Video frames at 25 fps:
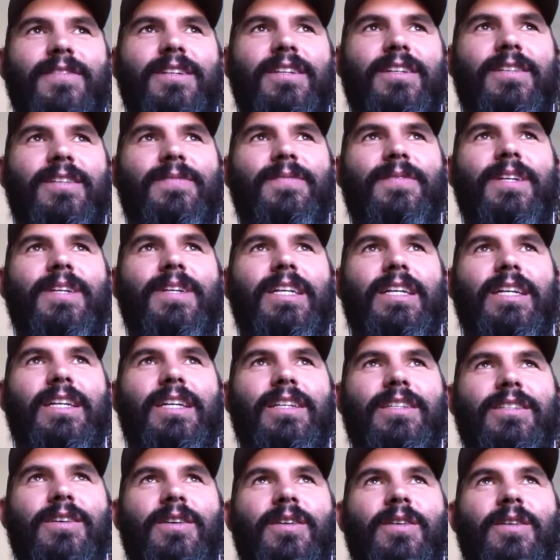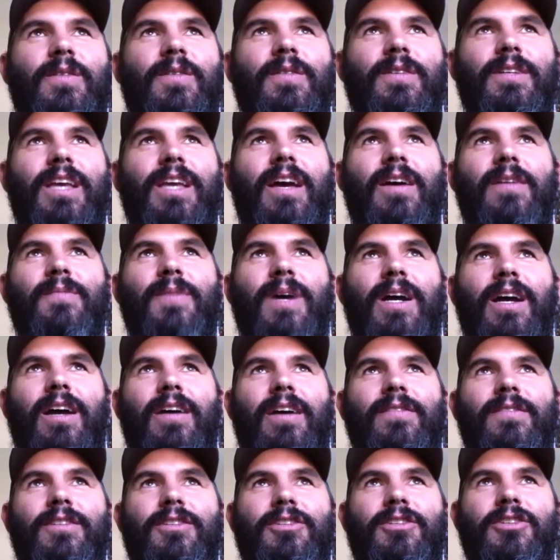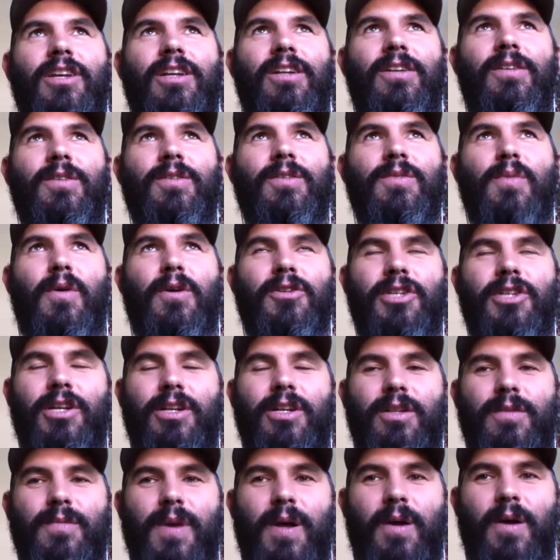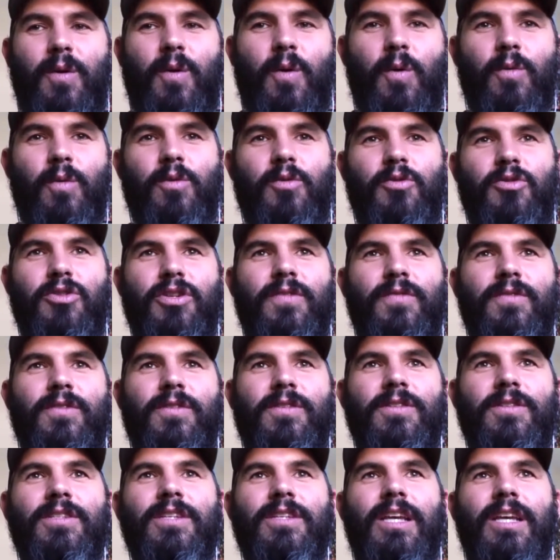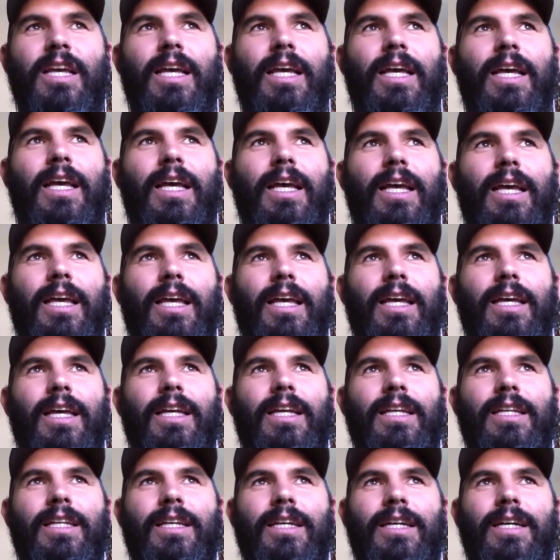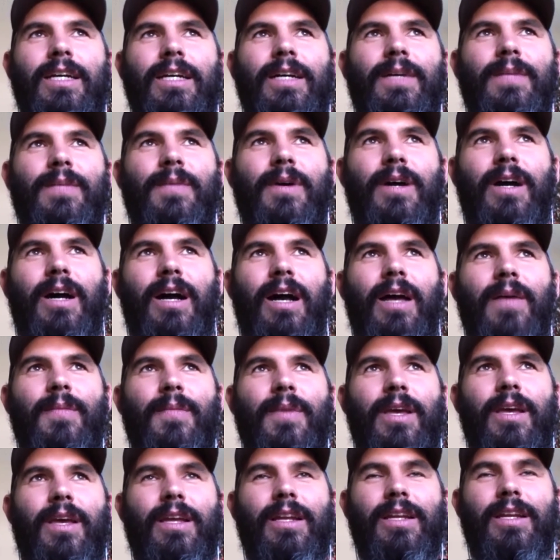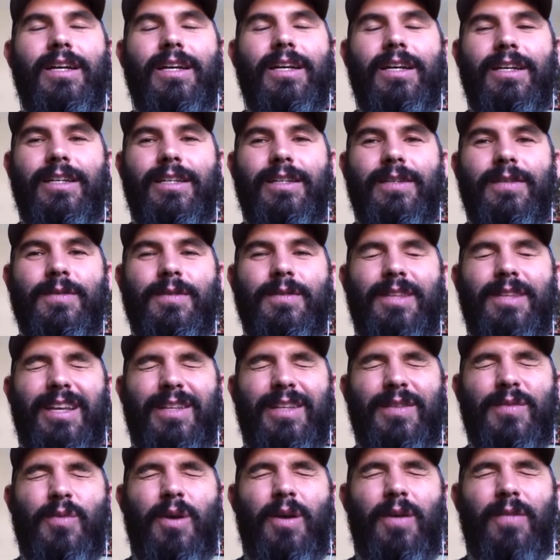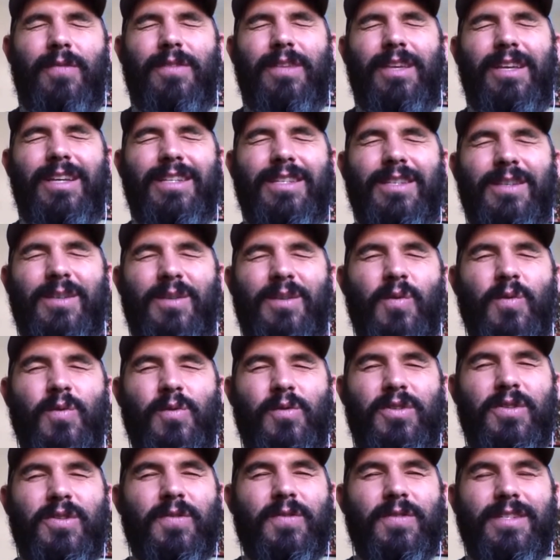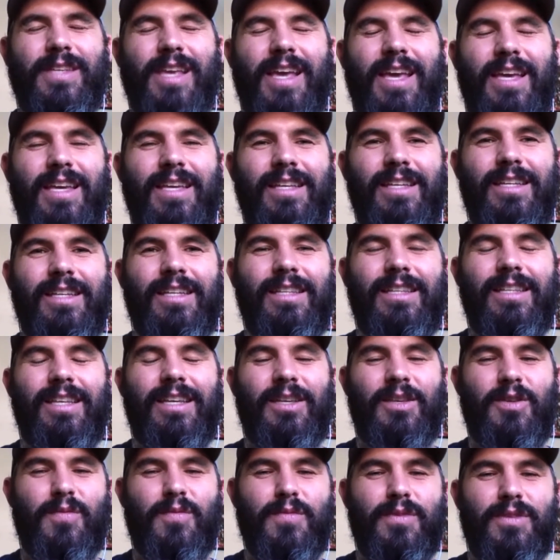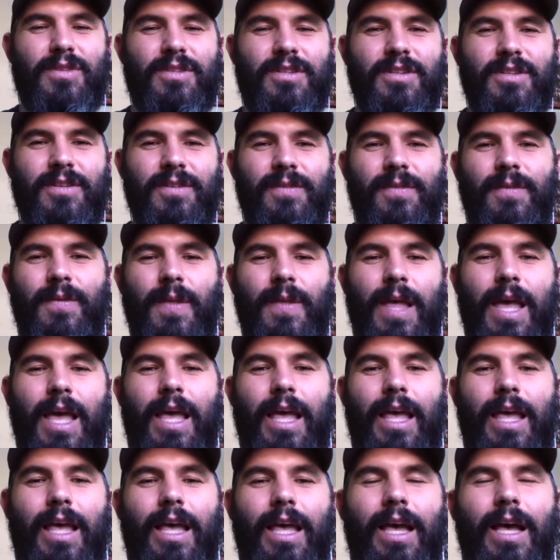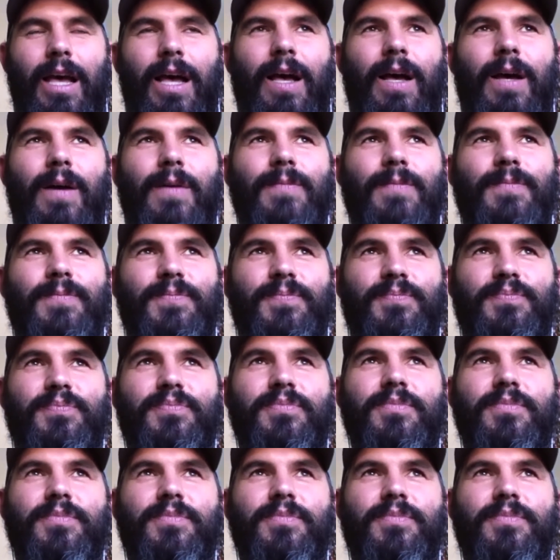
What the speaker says: a small channel about golden retrievers, and I made it was like 12 things that golden retrievers hate that humans do. Um,